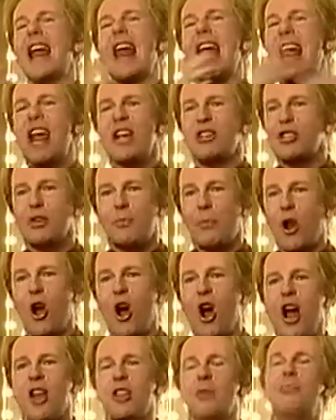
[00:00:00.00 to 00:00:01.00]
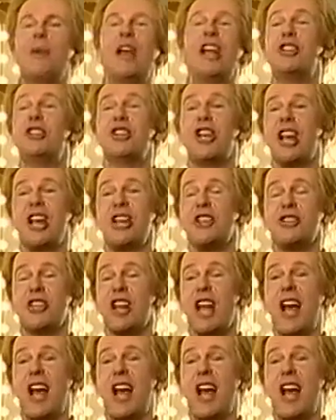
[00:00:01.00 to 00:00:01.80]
Air Supply, the Bee Gees,